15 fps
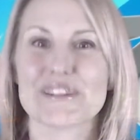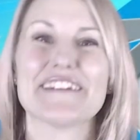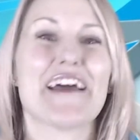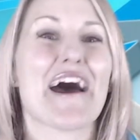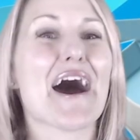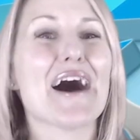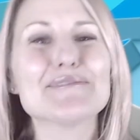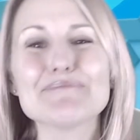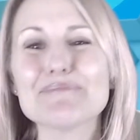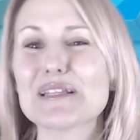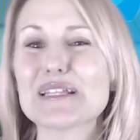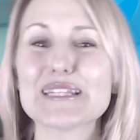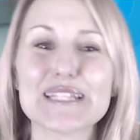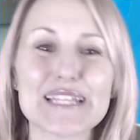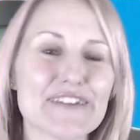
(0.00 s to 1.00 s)
an
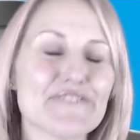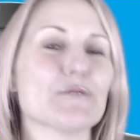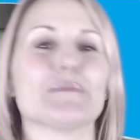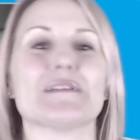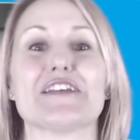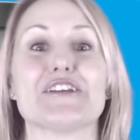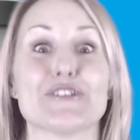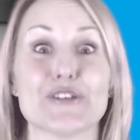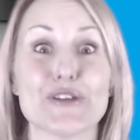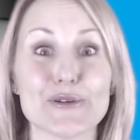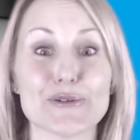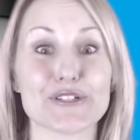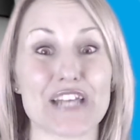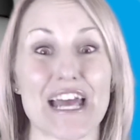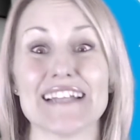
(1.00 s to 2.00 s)
unbelievably
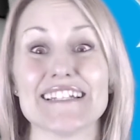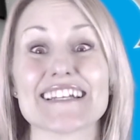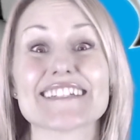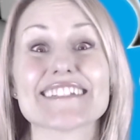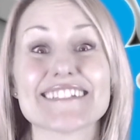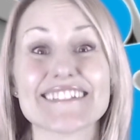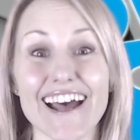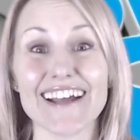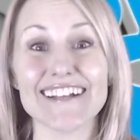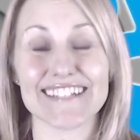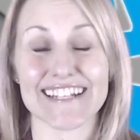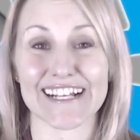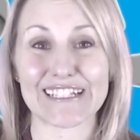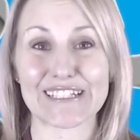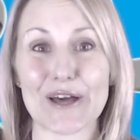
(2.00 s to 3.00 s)
huge and
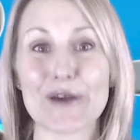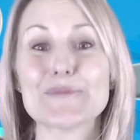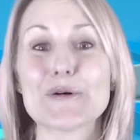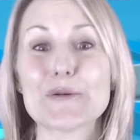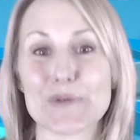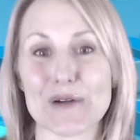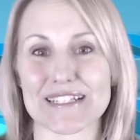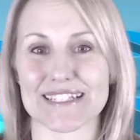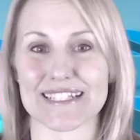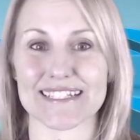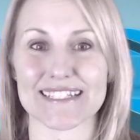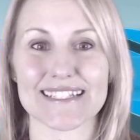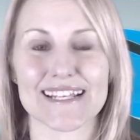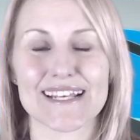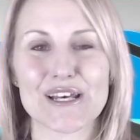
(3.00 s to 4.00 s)
exciting global
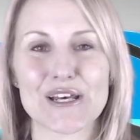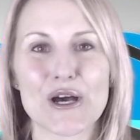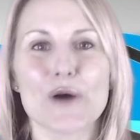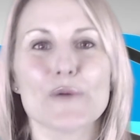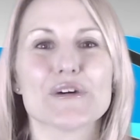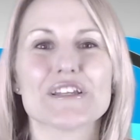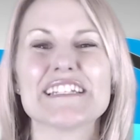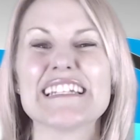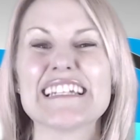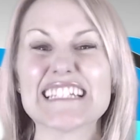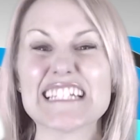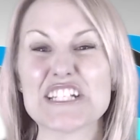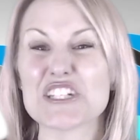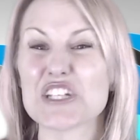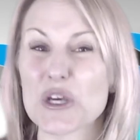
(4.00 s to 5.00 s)
presence, with
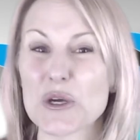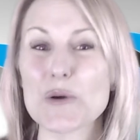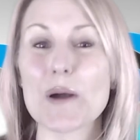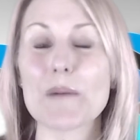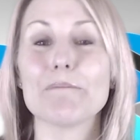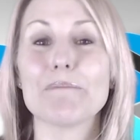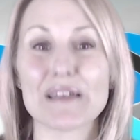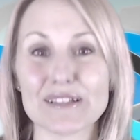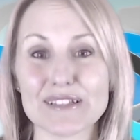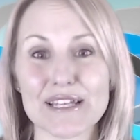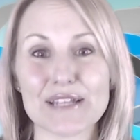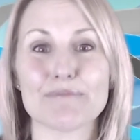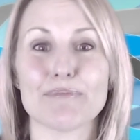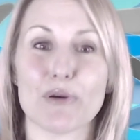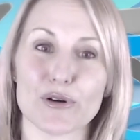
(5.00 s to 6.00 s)
nearly 2
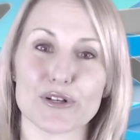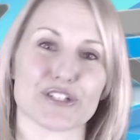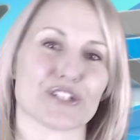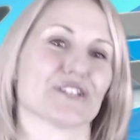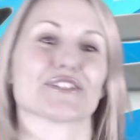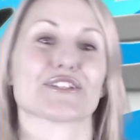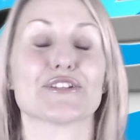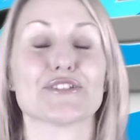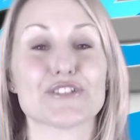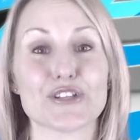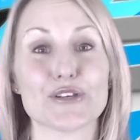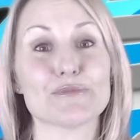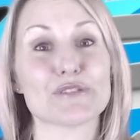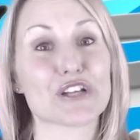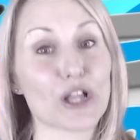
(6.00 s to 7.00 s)
billion portions
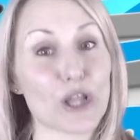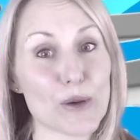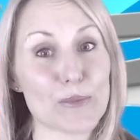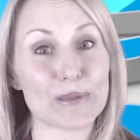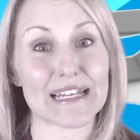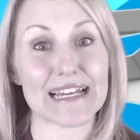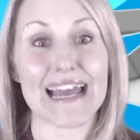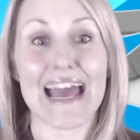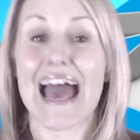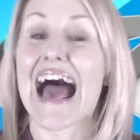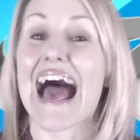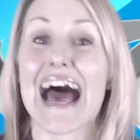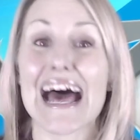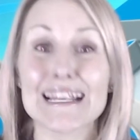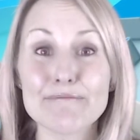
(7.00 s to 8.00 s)
consumed globally
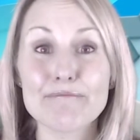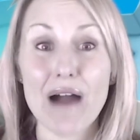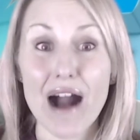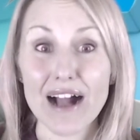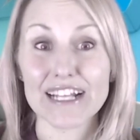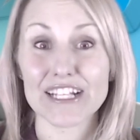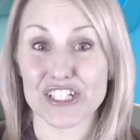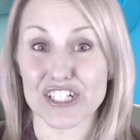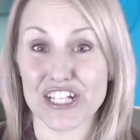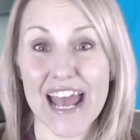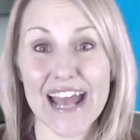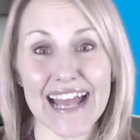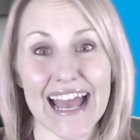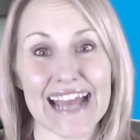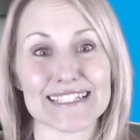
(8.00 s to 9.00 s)
and market
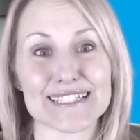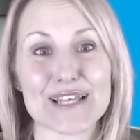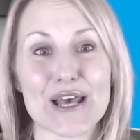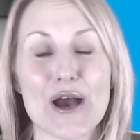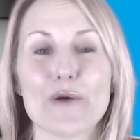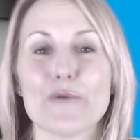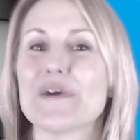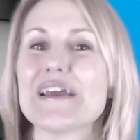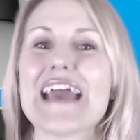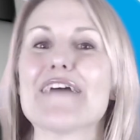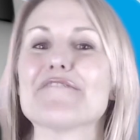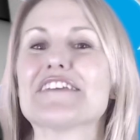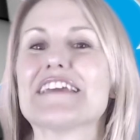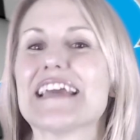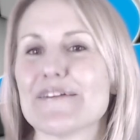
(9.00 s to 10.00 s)
share gains, we
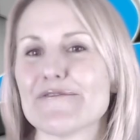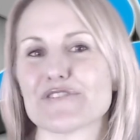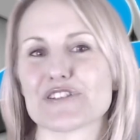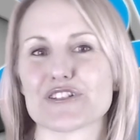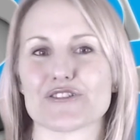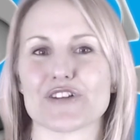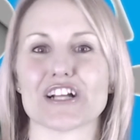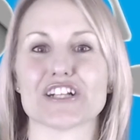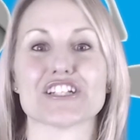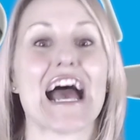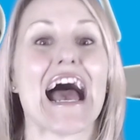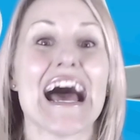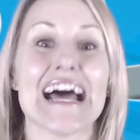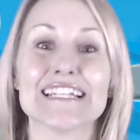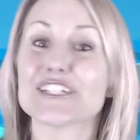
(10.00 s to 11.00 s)
have the
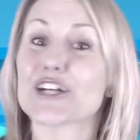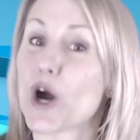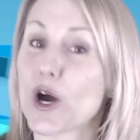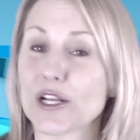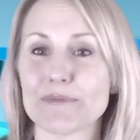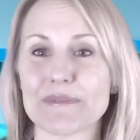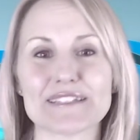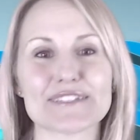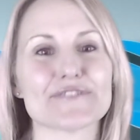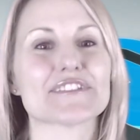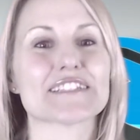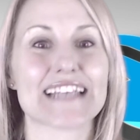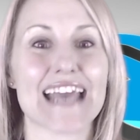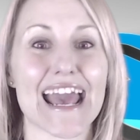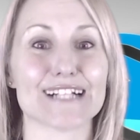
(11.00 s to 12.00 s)
infrastructure and economies of
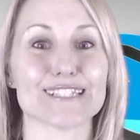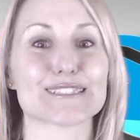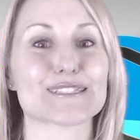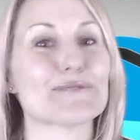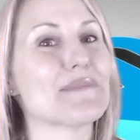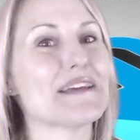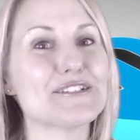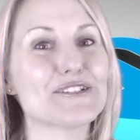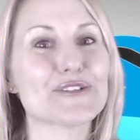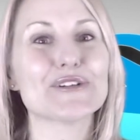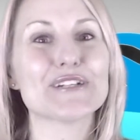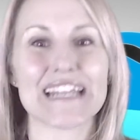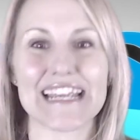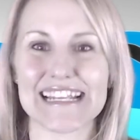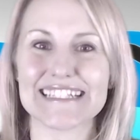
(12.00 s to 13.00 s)
scale to meet
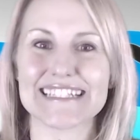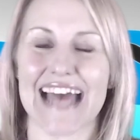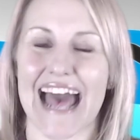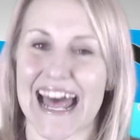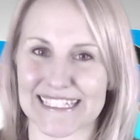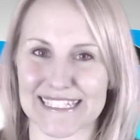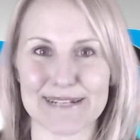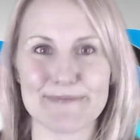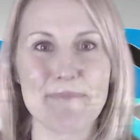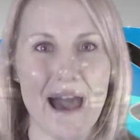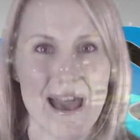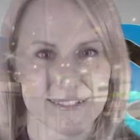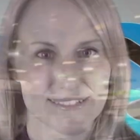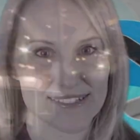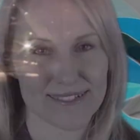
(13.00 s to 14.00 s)
your needs and
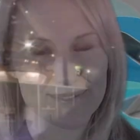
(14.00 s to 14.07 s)
demands.